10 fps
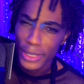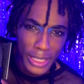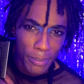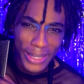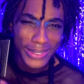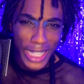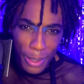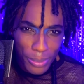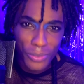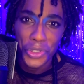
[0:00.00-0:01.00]
my
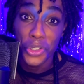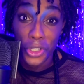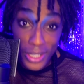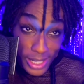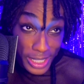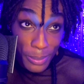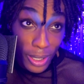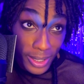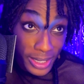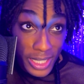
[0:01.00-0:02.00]
top New York City
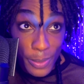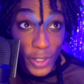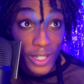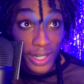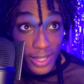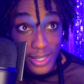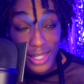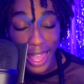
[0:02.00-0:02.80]
party experience.